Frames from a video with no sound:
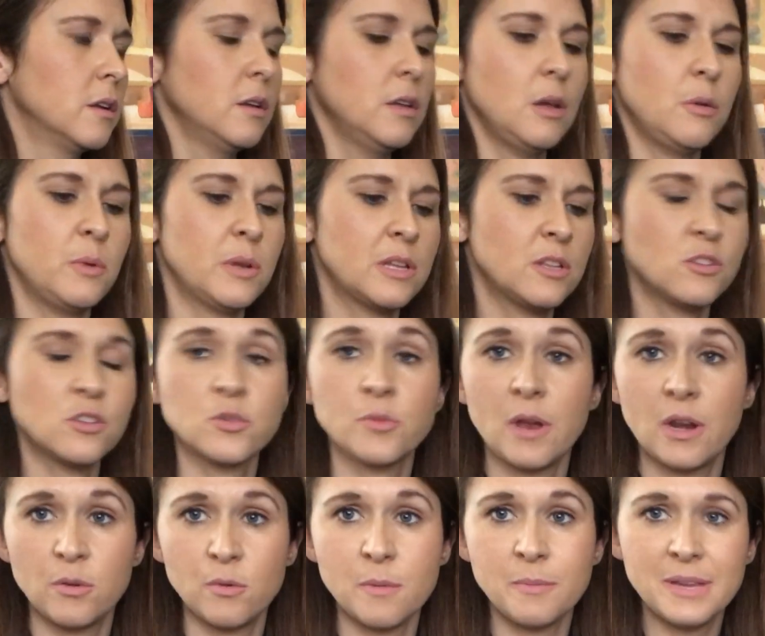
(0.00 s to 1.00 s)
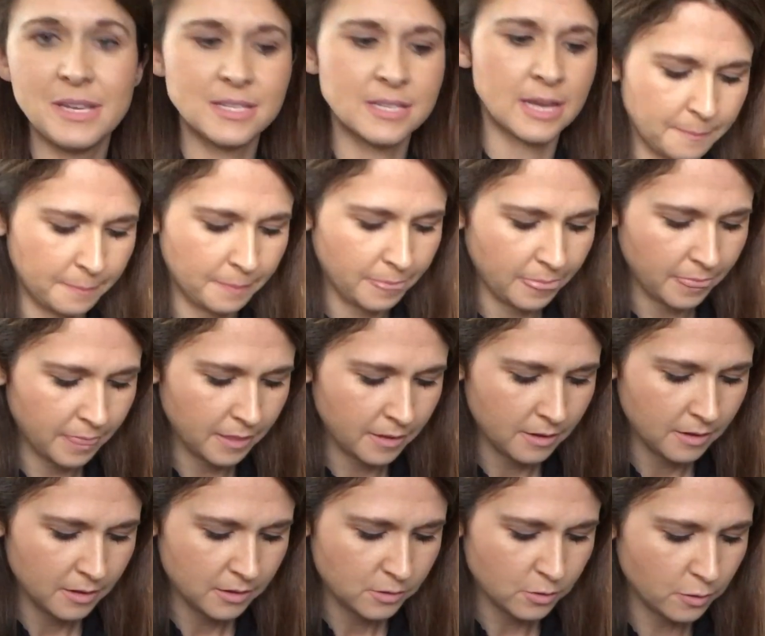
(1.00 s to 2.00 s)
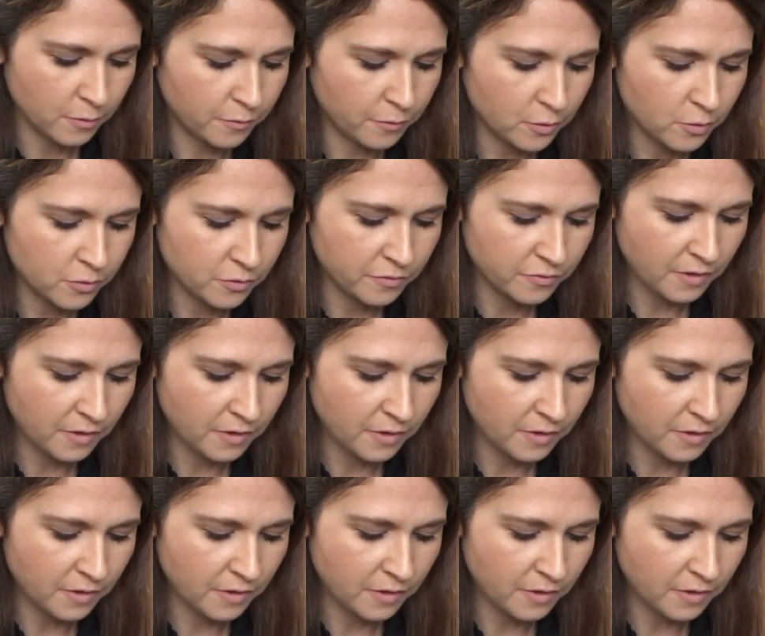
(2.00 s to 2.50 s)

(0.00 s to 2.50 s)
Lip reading: Yeah, we can just write a repeat sign. So the first